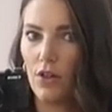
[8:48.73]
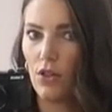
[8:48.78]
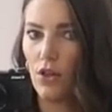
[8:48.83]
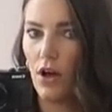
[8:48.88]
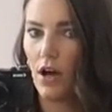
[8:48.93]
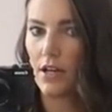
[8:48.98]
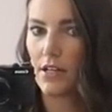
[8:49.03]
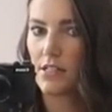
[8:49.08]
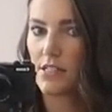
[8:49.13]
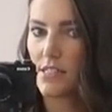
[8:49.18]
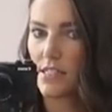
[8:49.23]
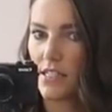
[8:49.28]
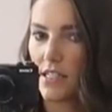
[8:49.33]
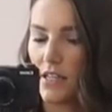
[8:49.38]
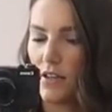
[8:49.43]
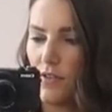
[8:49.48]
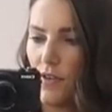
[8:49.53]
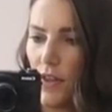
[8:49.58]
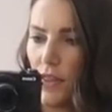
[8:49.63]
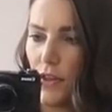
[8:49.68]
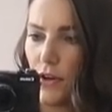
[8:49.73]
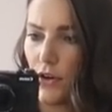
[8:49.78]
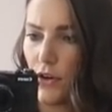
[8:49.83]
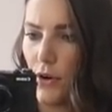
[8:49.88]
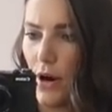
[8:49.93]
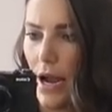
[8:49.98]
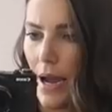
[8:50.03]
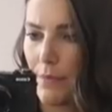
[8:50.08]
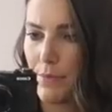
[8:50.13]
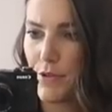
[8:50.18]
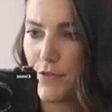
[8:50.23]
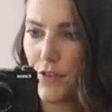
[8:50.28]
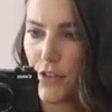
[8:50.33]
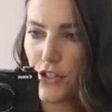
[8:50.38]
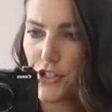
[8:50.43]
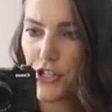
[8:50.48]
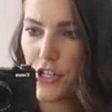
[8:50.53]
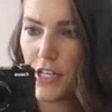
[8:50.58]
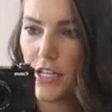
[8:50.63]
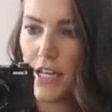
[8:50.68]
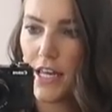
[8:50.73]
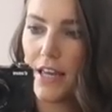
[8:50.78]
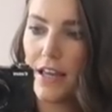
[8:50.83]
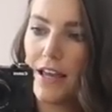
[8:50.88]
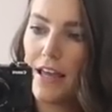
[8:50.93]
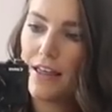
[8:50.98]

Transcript: long sleeve, the cropped version.